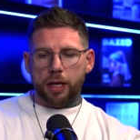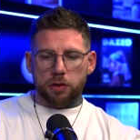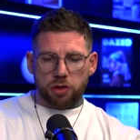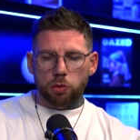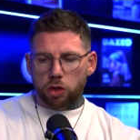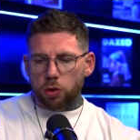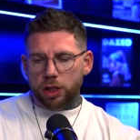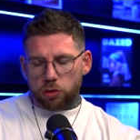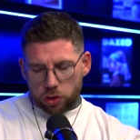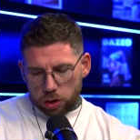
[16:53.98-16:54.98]
So do
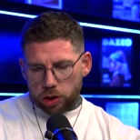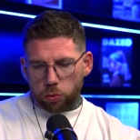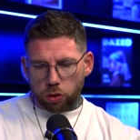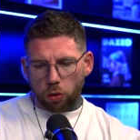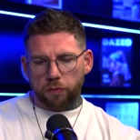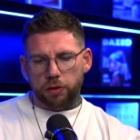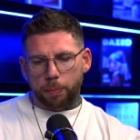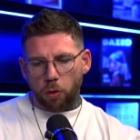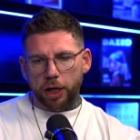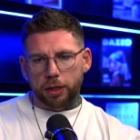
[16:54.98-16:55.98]
you, you look for the
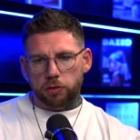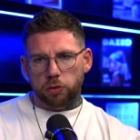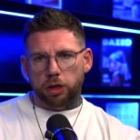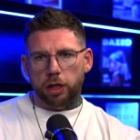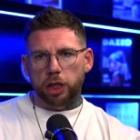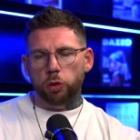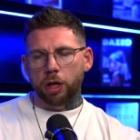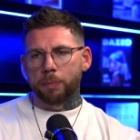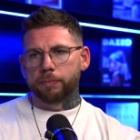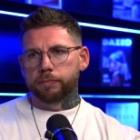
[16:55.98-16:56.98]
points that you
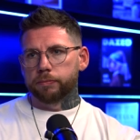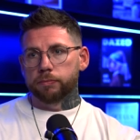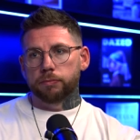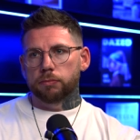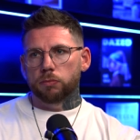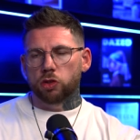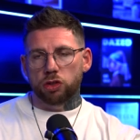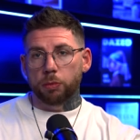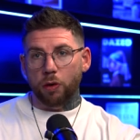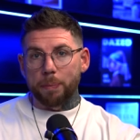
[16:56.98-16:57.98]
can to
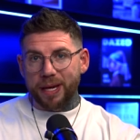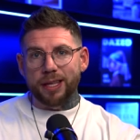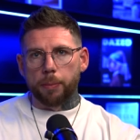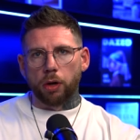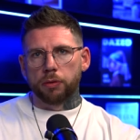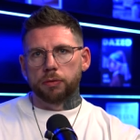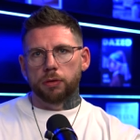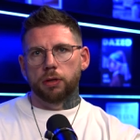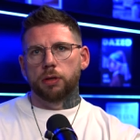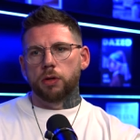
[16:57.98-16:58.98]
some degree beat them on.
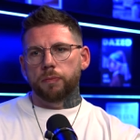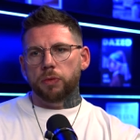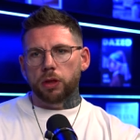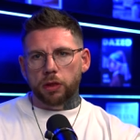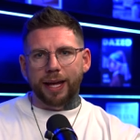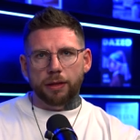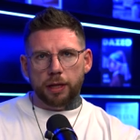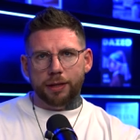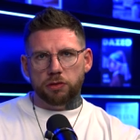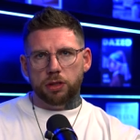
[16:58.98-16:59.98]
That
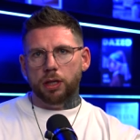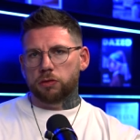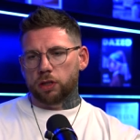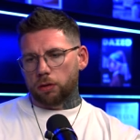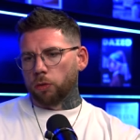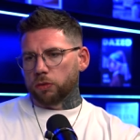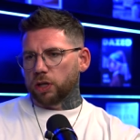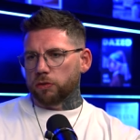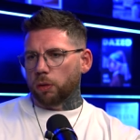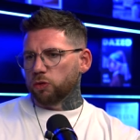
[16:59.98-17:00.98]
that's it's almost
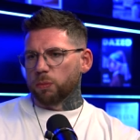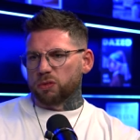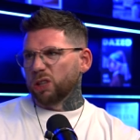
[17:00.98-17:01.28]
like top trumps.